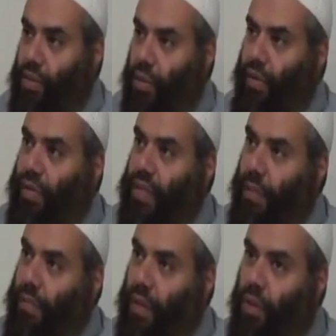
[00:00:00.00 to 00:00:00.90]
So if it's
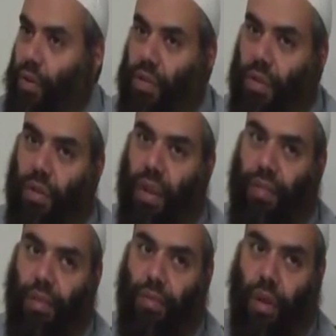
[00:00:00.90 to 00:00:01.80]
something good, you're
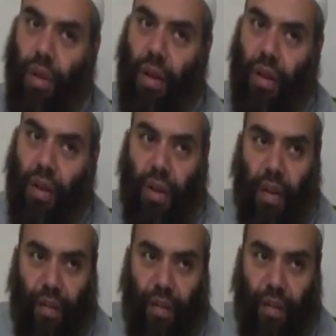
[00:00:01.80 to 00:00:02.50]
grateful to Allah.